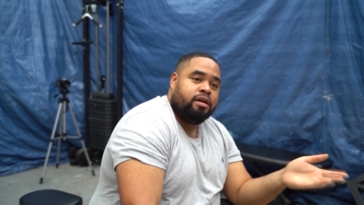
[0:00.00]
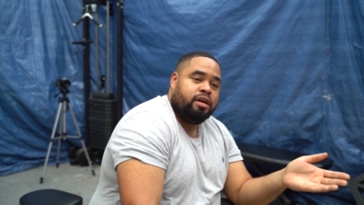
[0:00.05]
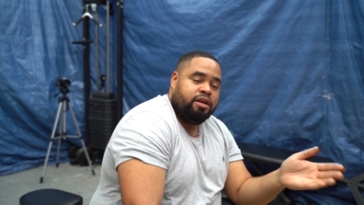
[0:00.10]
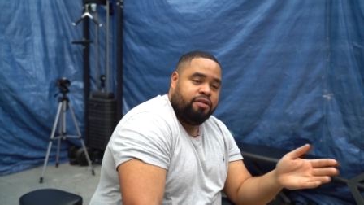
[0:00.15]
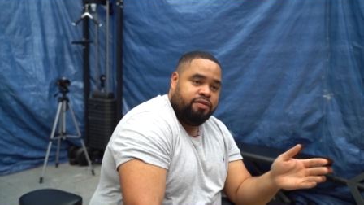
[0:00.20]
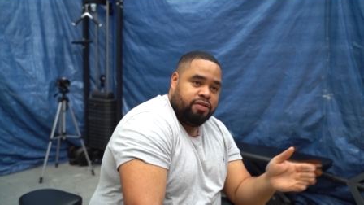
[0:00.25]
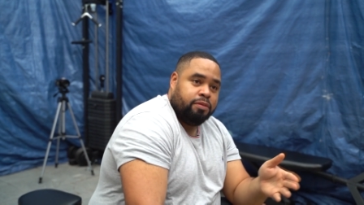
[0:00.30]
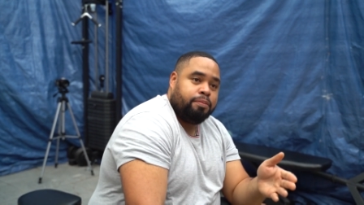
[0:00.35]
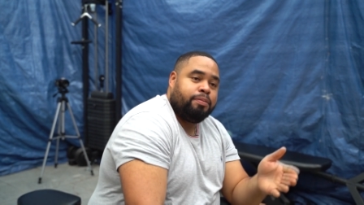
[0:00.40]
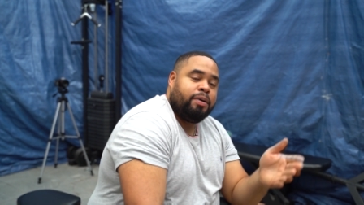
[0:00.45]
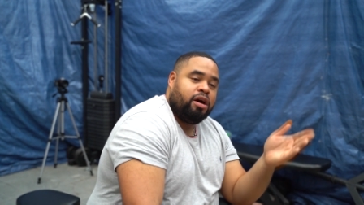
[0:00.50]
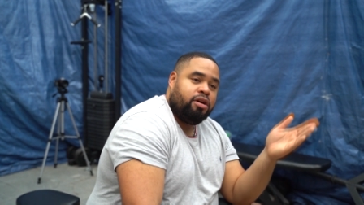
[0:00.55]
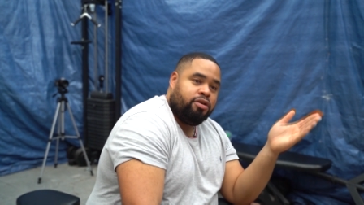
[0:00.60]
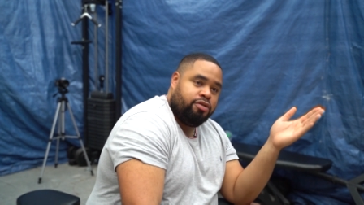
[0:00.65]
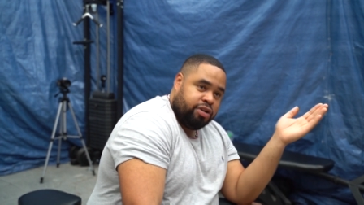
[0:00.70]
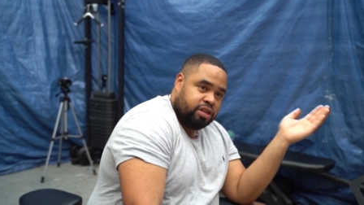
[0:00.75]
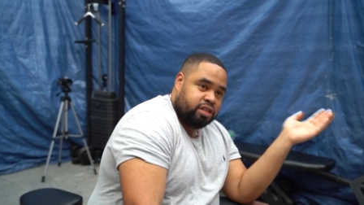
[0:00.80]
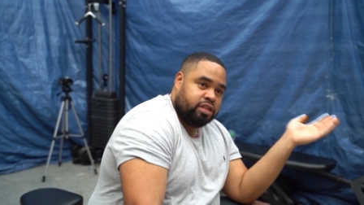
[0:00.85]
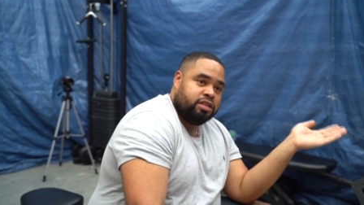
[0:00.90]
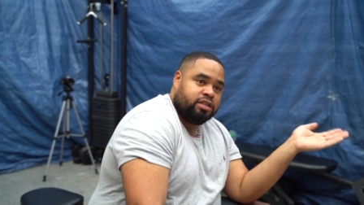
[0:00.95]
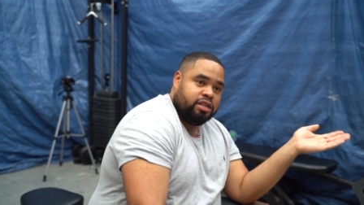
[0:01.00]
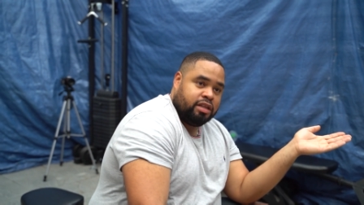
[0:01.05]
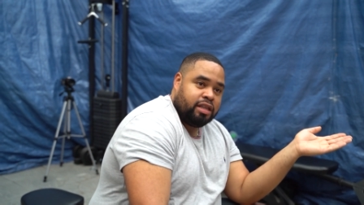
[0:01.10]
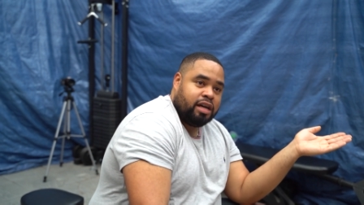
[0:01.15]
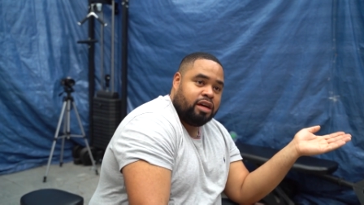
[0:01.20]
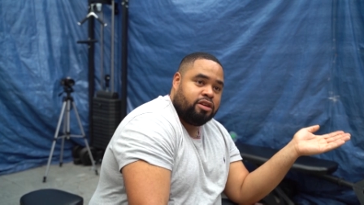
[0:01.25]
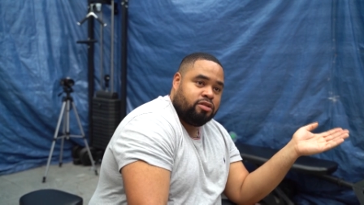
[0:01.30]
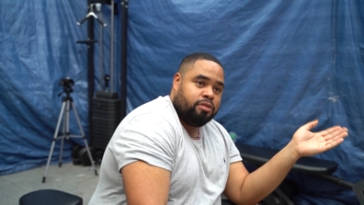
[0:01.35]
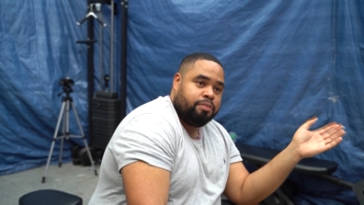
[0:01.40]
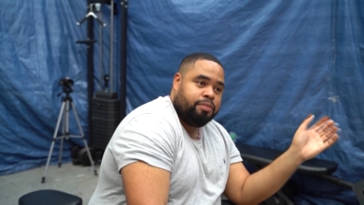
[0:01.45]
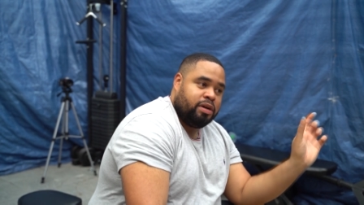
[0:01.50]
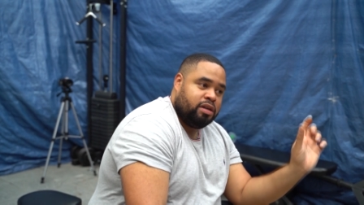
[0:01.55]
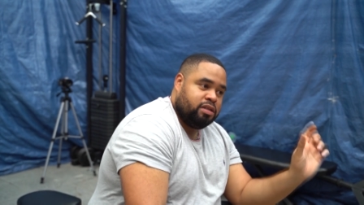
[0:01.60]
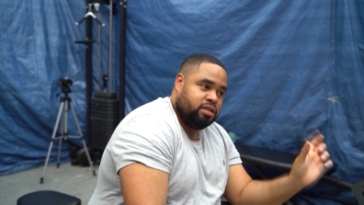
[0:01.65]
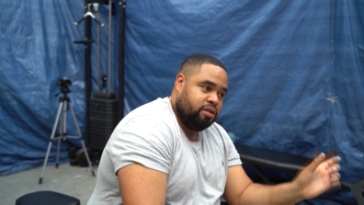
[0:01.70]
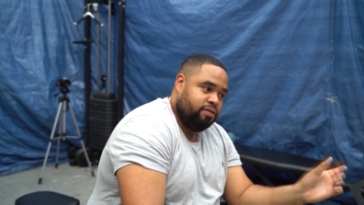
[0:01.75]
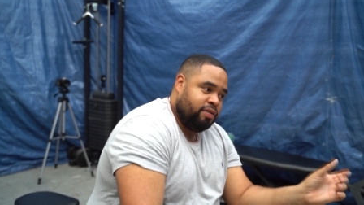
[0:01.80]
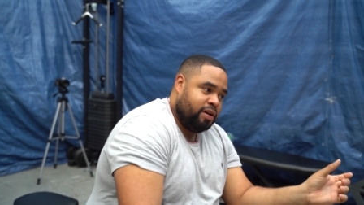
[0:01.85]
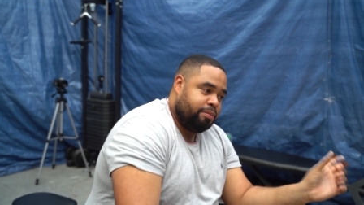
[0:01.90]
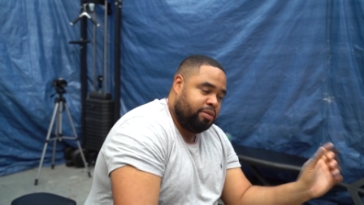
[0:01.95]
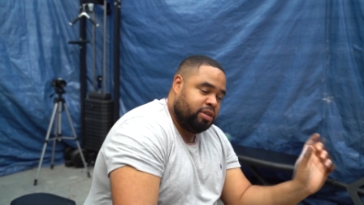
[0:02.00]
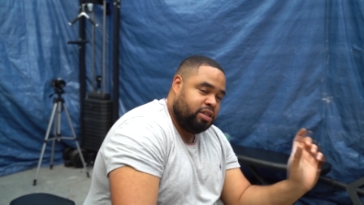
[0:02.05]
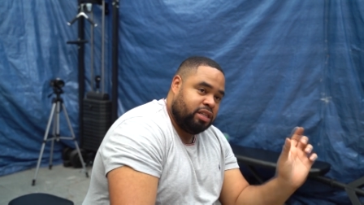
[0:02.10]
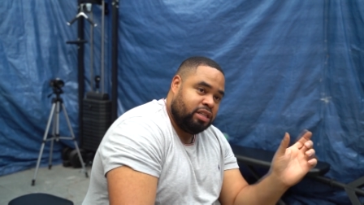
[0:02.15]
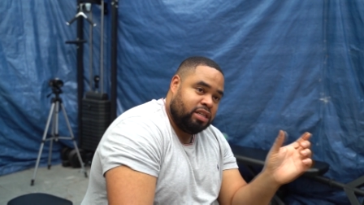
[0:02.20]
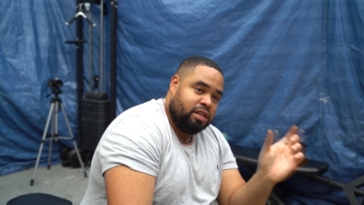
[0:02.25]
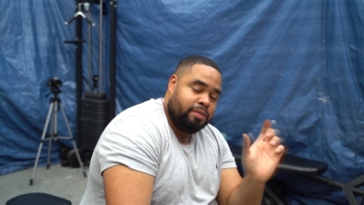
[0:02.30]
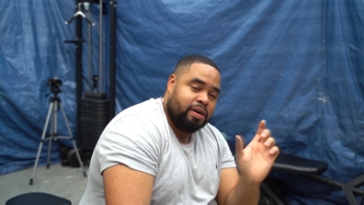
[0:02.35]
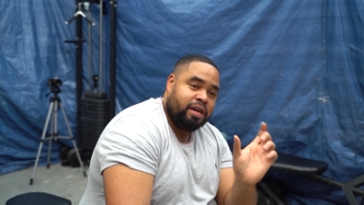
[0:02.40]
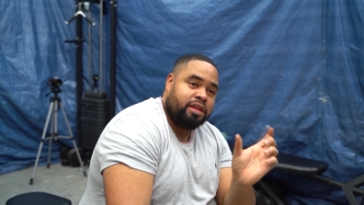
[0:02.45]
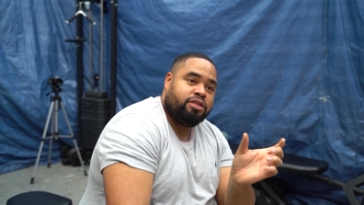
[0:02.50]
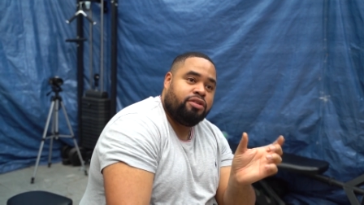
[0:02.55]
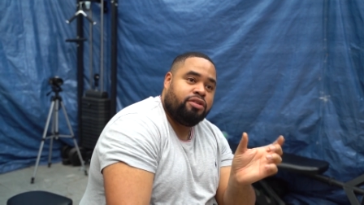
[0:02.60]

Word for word: if the pound reaches a thousand pounds, they've appreciated they